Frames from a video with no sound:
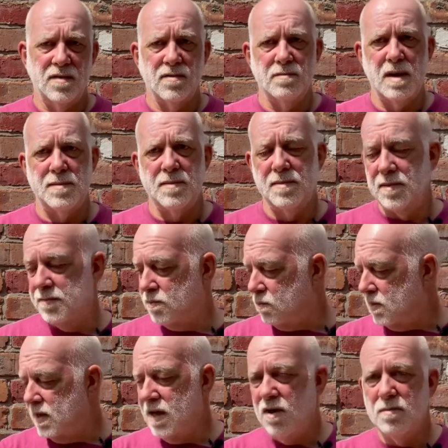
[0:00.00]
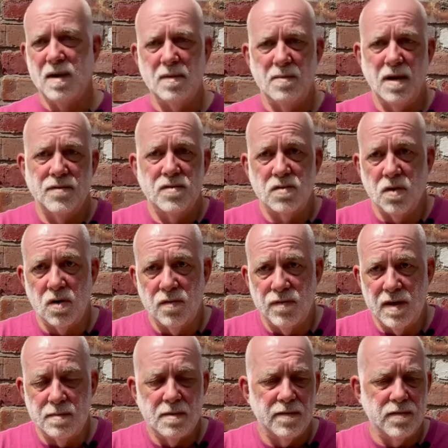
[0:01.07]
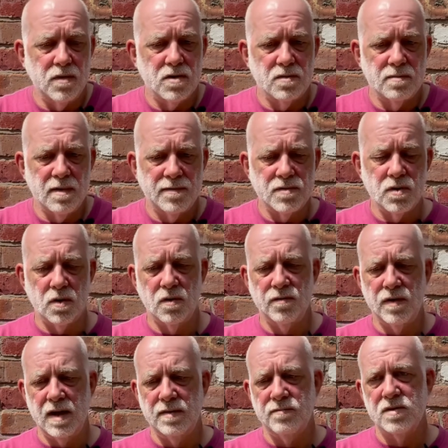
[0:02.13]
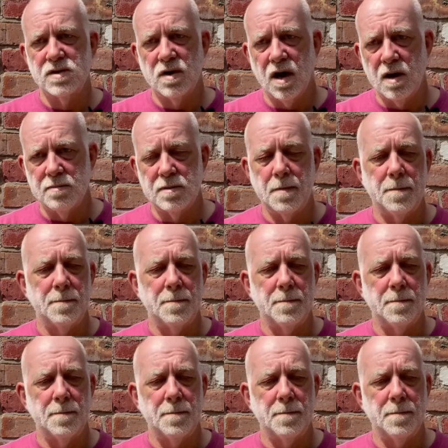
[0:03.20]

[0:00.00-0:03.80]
Maybe people want to hear about my photography, my future of my photography in retirement.